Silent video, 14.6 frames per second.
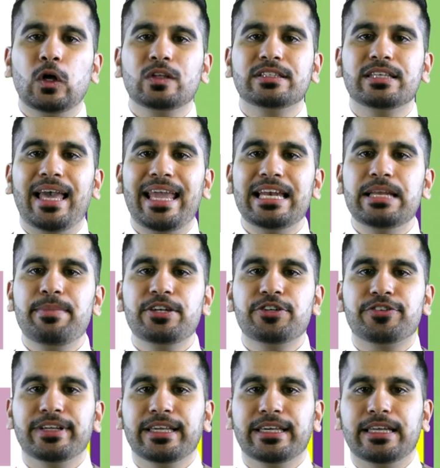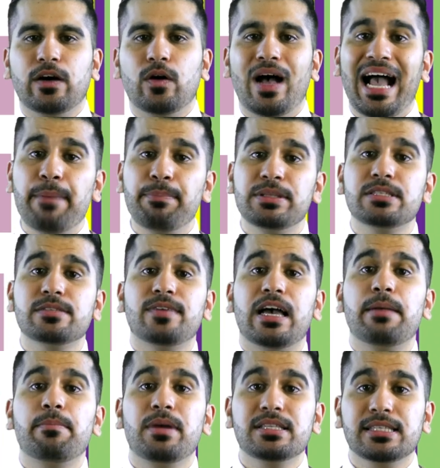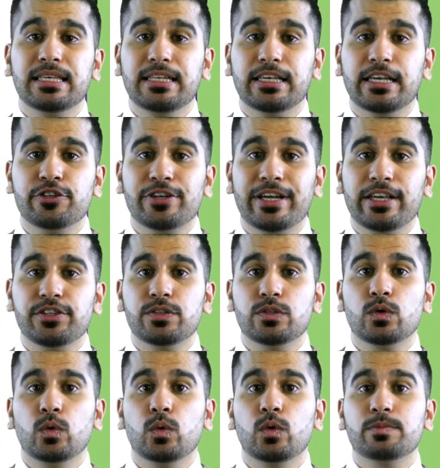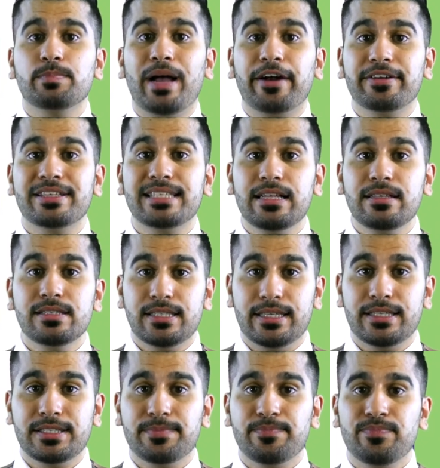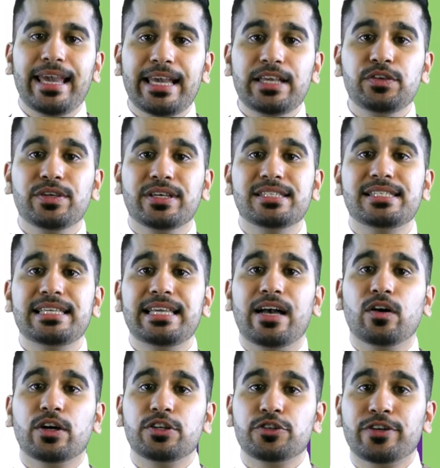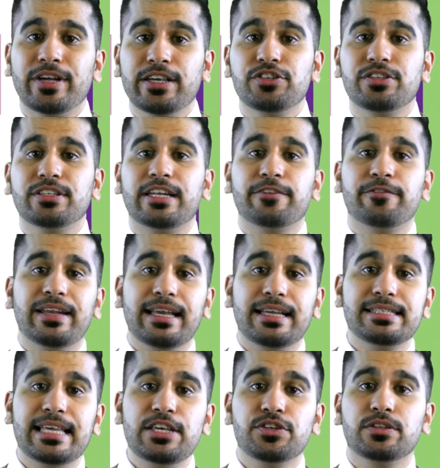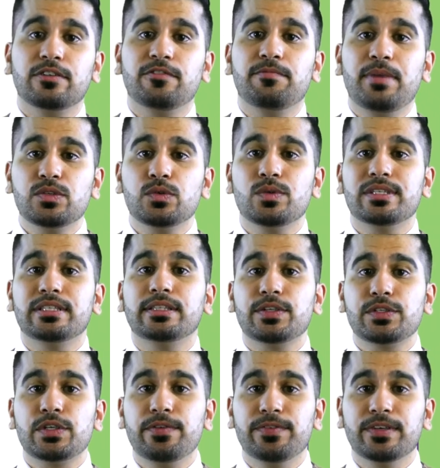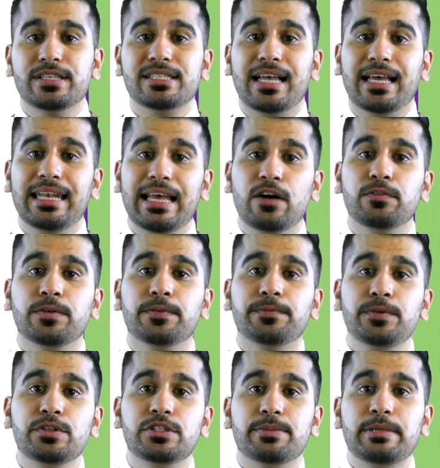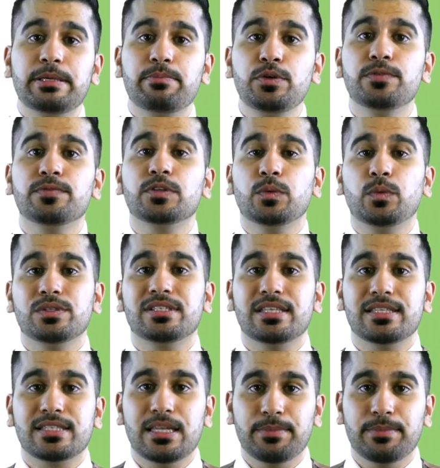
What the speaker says: along the alimentary canal happens via muscular contractions called peristalsis. Here you can see how contraction and relaxation of muscles in the esophagus allow for food to be moved towards the